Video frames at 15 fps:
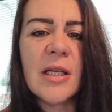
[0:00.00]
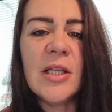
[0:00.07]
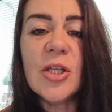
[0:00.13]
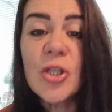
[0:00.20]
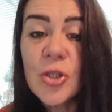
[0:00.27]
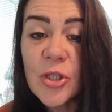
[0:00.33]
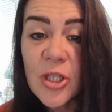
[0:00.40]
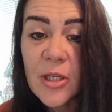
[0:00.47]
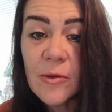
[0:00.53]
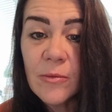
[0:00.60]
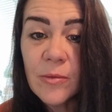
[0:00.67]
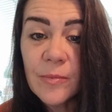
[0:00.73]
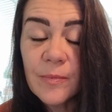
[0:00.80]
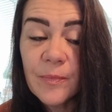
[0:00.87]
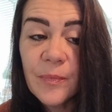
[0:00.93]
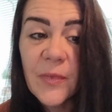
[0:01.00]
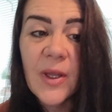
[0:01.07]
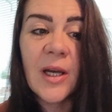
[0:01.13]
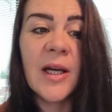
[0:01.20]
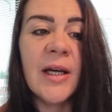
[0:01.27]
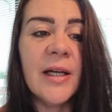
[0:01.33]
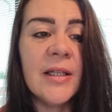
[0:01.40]
estrogel
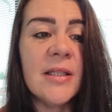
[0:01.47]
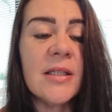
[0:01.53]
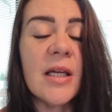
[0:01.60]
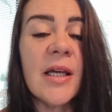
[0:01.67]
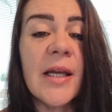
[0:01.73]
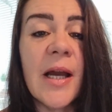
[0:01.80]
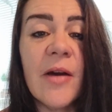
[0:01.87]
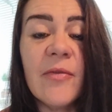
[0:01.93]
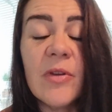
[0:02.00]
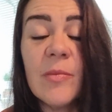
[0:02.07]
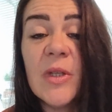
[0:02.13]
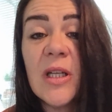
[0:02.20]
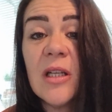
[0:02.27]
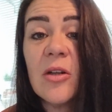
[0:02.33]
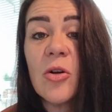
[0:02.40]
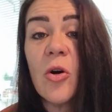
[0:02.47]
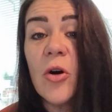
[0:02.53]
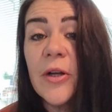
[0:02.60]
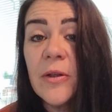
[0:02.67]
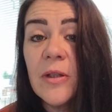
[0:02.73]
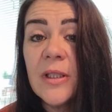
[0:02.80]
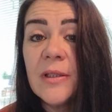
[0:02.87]
and I have the Mirena
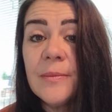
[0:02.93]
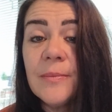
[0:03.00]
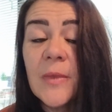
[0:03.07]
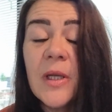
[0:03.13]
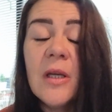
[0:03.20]
coil in.